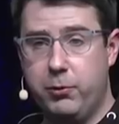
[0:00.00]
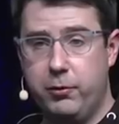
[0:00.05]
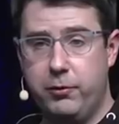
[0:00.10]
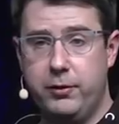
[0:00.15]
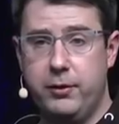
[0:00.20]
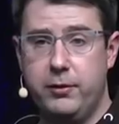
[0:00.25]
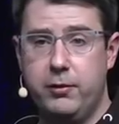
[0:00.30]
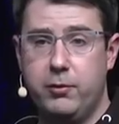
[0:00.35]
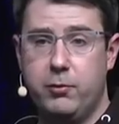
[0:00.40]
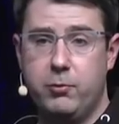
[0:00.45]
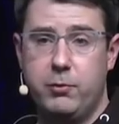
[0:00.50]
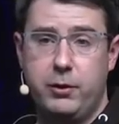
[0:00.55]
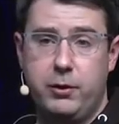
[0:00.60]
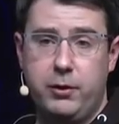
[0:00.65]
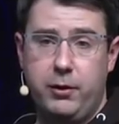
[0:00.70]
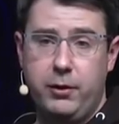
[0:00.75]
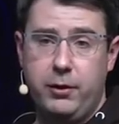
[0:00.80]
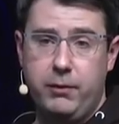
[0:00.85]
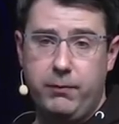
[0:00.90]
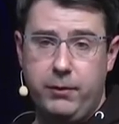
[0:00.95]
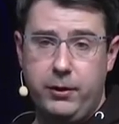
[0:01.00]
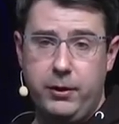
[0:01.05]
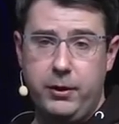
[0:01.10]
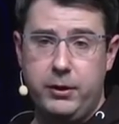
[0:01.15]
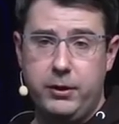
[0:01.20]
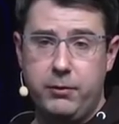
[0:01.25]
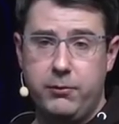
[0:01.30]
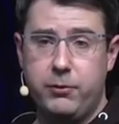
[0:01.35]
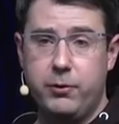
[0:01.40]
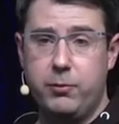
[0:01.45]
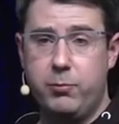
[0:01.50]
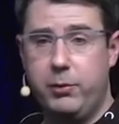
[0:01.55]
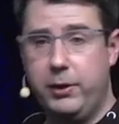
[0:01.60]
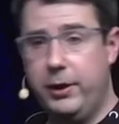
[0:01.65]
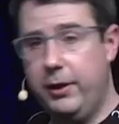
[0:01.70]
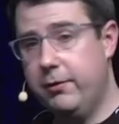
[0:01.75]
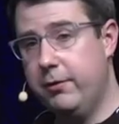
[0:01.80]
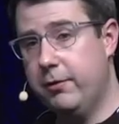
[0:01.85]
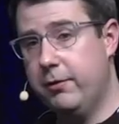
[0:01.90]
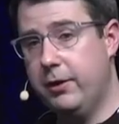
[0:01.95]
processes were done in very different
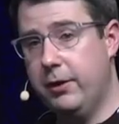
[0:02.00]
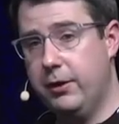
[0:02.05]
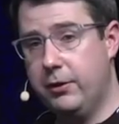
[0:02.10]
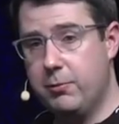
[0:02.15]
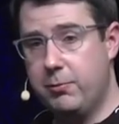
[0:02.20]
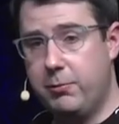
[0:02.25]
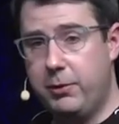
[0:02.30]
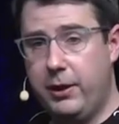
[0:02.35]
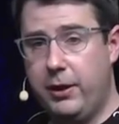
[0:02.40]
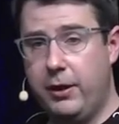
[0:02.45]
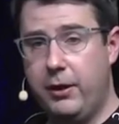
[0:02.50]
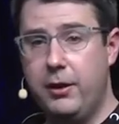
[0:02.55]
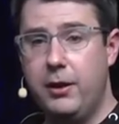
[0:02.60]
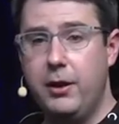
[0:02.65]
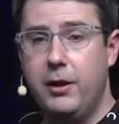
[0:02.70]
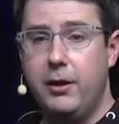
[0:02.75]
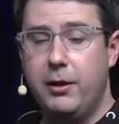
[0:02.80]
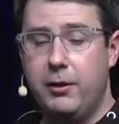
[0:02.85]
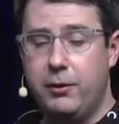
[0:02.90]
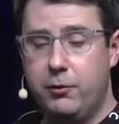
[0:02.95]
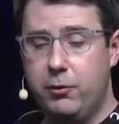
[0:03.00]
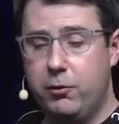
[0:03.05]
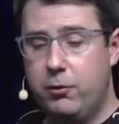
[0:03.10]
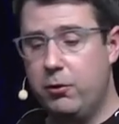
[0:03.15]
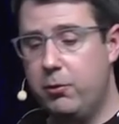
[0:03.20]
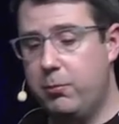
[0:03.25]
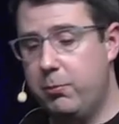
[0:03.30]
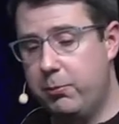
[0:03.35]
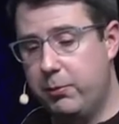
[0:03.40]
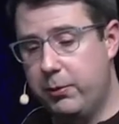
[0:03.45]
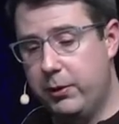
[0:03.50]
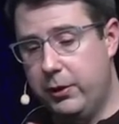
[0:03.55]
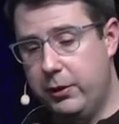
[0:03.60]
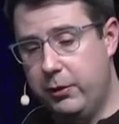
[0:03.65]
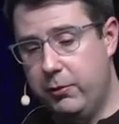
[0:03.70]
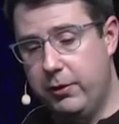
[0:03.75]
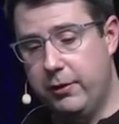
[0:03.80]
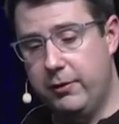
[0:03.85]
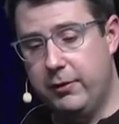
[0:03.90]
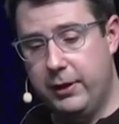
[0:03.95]
places like Japan, Europe,
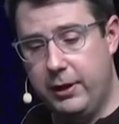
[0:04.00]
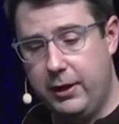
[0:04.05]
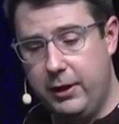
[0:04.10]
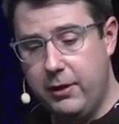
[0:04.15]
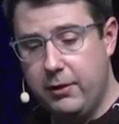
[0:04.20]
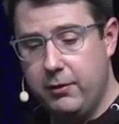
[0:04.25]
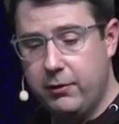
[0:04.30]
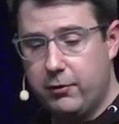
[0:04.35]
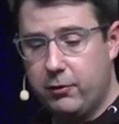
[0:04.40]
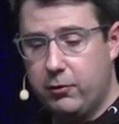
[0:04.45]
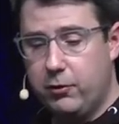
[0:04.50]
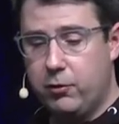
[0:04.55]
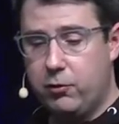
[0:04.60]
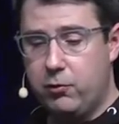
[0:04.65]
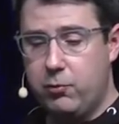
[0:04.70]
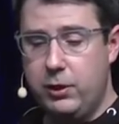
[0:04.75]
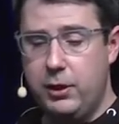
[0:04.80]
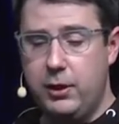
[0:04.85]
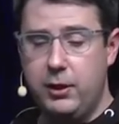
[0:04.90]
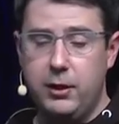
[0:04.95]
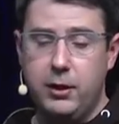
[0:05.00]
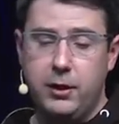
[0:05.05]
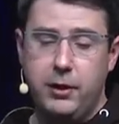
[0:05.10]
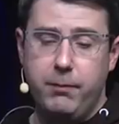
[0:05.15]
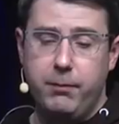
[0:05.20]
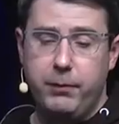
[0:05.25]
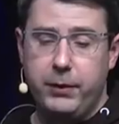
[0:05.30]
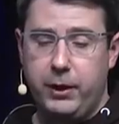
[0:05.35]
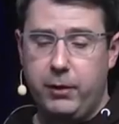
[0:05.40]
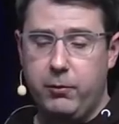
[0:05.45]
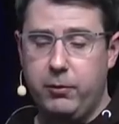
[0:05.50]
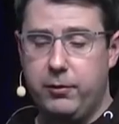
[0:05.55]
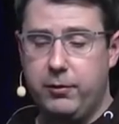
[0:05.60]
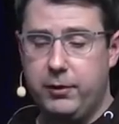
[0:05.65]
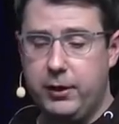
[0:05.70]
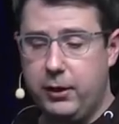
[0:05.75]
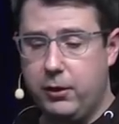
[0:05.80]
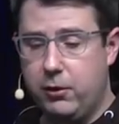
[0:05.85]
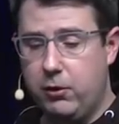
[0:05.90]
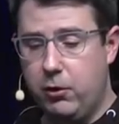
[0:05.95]
USA. Uh, so it's really, I would
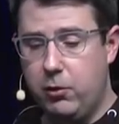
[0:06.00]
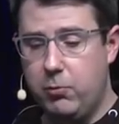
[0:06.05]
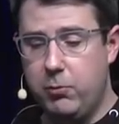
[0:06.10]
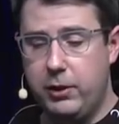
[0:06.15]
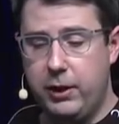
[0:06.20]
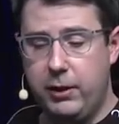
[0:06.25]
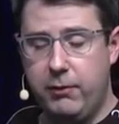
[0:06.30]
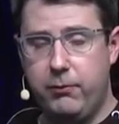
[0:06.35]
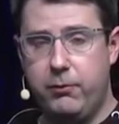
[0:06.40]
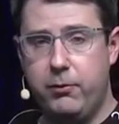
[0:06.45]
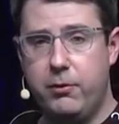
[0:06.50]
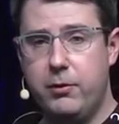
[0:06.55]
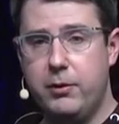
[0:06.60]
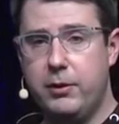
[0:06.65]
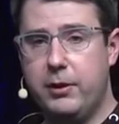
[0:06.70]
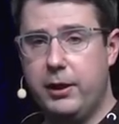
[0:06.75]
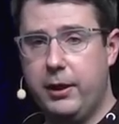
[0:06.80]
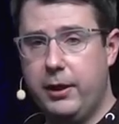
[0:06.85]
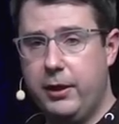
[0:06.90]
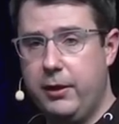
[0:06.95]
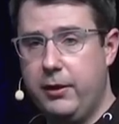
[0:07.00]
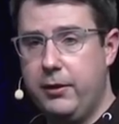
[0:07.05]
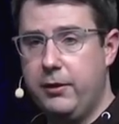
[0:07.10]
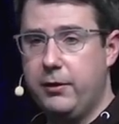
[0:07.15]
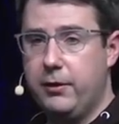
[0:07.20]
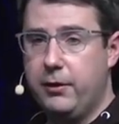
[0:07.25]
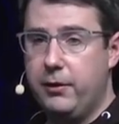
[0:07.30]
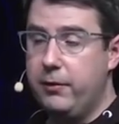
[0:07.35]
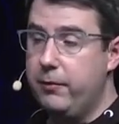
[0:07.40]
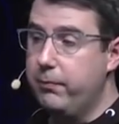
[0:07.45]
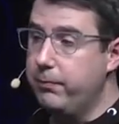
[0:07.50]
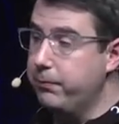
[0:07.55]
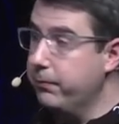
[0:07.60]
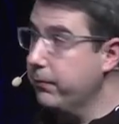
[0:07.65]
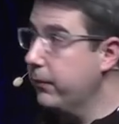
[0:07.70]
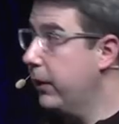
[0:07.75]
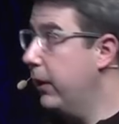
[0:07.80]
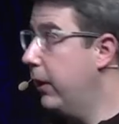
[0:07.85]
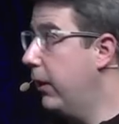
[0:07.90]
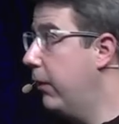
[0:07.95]
say, a global effort. And uh,
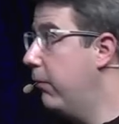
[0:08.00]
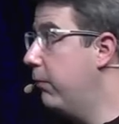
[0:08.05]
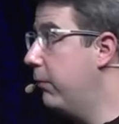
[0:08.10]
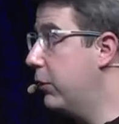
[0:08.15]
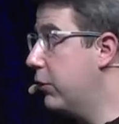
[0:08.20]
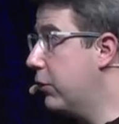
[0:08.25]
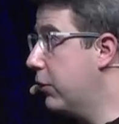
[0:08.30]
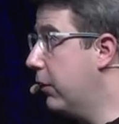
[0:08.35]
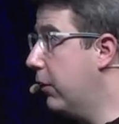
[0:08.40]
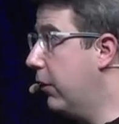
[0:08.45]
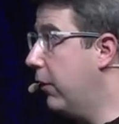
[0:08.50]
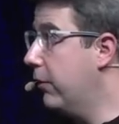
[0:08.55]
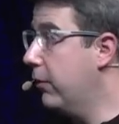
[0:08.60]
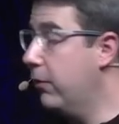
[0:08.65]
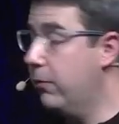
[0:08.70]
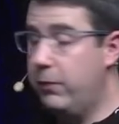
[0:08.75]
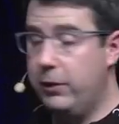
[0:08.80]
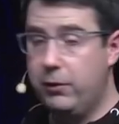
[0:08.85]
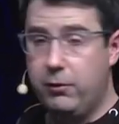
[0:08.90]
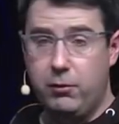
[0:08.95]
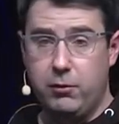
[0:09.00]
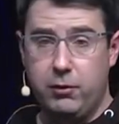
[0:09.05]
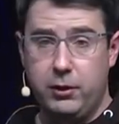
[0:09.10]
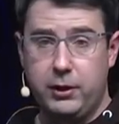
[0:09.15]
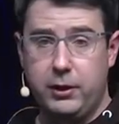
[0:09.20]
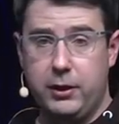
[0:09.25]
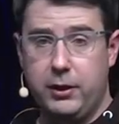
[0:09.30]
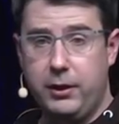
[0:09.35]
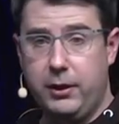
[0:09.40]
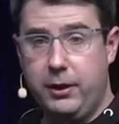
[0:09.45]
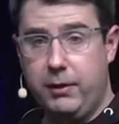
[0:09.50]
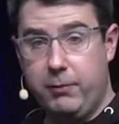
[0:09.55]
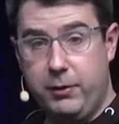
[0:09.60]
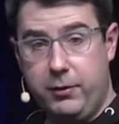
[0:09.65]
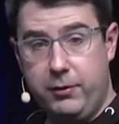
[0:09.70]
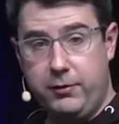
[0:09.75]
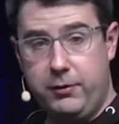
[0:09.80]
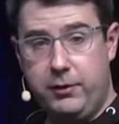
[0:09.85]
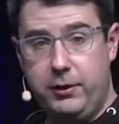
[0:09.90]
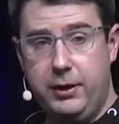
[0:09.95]
um, you should also, when you look, uh,
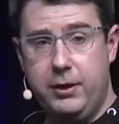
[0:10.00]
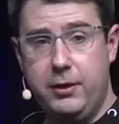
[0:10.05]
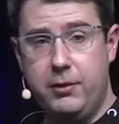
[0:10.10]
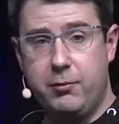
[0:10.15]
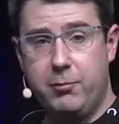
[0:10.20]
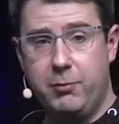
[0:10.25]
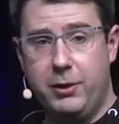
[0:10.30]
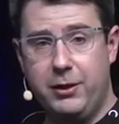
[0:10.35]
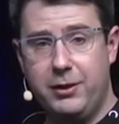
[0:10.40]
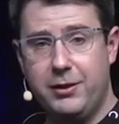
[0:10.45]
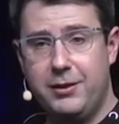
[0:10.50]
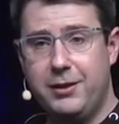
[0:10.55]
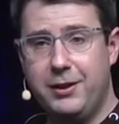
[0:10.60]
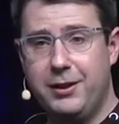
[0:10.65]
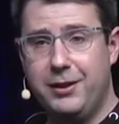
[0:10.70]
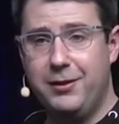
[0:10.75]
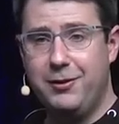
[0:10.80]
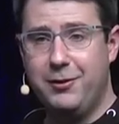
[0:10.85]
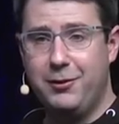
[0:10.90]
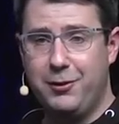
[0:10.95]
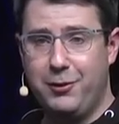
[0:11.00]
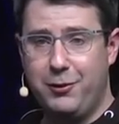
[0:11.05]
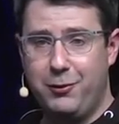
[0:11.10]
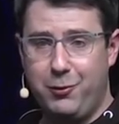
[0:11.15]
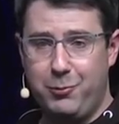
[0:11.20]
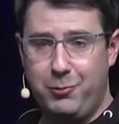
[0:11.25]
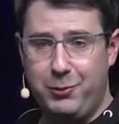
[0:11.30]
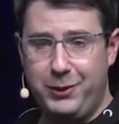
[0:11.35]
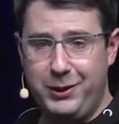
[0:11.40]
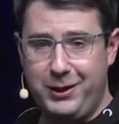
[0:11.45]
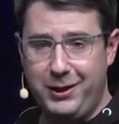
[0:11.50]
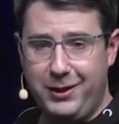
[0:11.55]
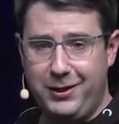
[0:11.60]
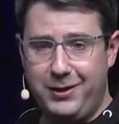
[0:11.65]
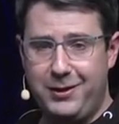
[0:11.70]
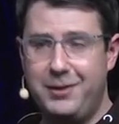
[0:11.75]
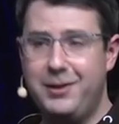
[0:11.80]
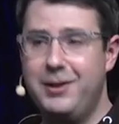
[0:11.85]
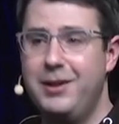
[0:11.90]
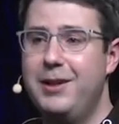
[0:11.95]
when you see this marketing uh, or
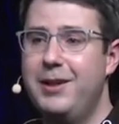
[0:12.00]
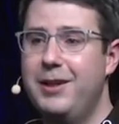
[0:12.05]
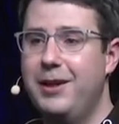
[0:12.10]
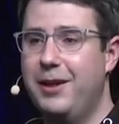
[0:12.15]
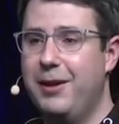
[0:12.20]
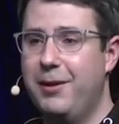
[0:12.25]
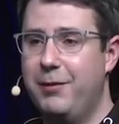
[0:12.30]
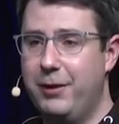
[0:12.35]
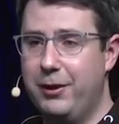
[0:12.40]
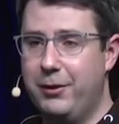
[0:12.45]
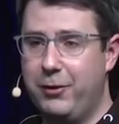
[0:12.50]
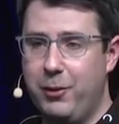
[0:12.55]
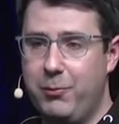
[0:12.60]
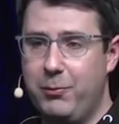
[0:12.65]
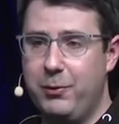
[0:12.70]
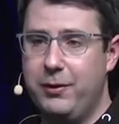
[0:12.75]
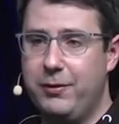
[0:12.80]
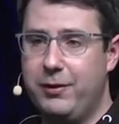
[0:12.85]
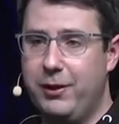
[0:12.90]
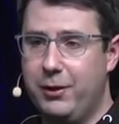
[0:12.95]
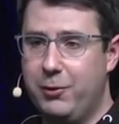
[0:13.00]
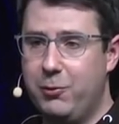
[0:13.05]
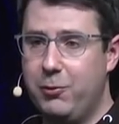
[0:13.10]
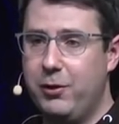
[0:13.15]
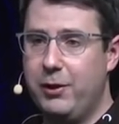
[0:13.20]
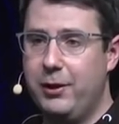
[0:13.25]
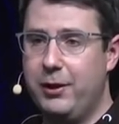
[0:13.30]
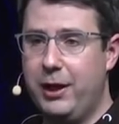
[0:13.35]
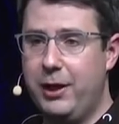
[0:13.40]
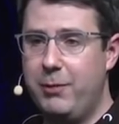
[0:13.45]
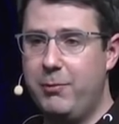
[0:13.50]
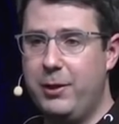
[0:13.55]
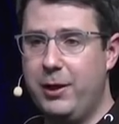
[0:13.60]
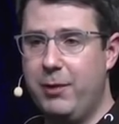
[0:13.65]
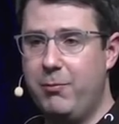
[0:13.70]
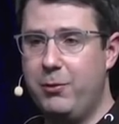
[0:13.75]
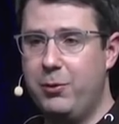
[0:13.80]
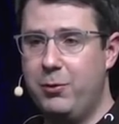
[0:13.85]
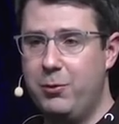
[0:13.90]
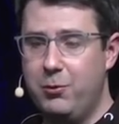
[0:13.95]
PR um, that companies like Google and
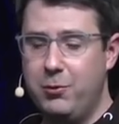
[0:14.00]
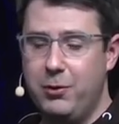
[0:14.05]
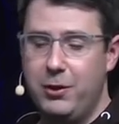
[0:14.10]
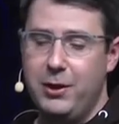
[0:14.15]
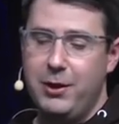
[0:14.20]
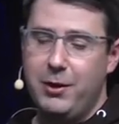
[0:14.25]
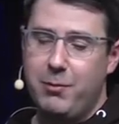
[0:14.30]
IBM do,